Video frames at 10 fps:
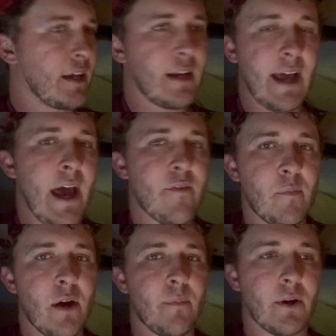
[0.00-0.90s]
going to have a
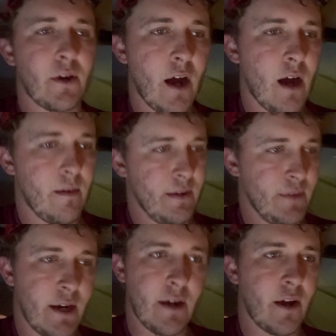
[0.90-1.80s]
bumper crop, and
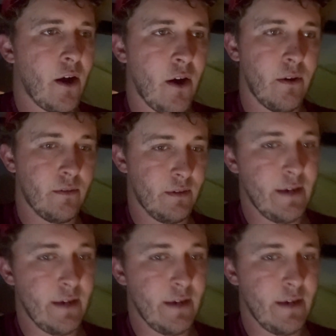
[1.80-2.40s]
they're going to call,